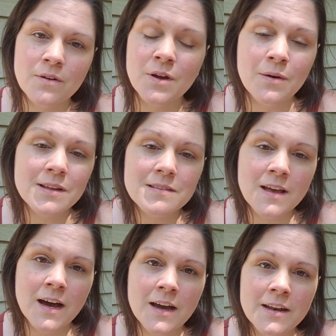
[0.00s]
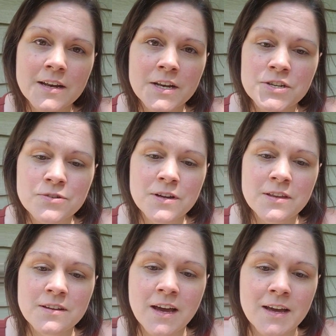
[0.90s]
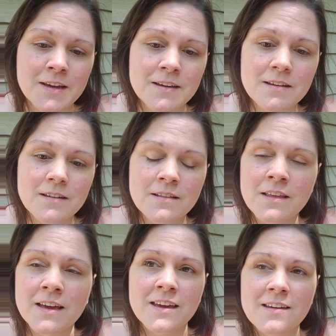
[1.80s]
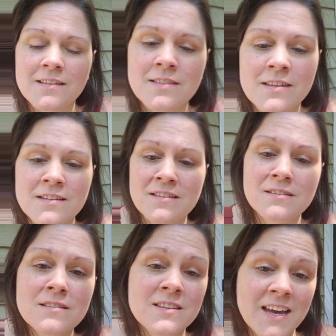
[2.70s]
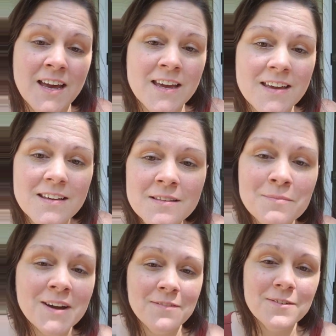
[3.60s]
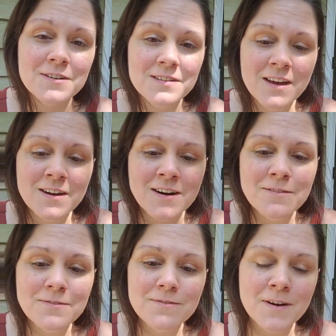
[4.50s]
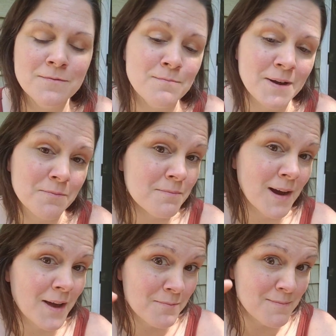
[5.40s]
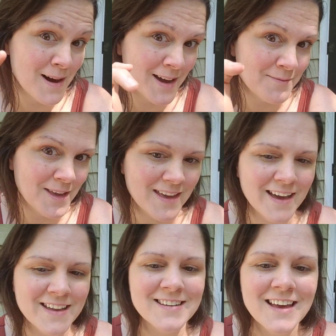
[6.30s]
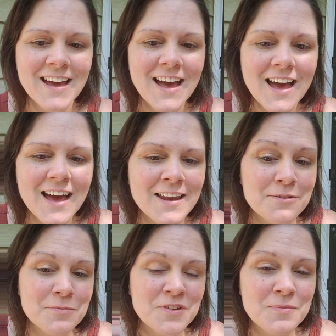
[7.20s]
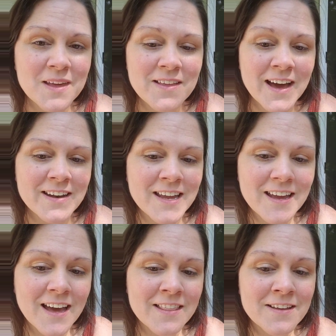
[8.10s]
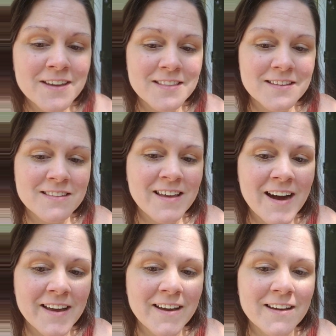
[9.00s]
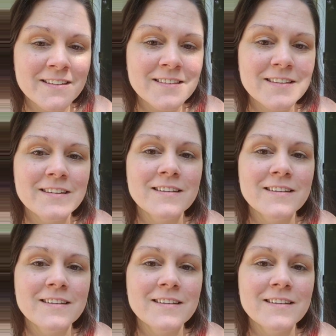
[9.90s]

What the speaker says: Go outside and enjoy the day. Like today is my first day off of my weekend, and it was supposed to be cloudy, and look at this sky, guys.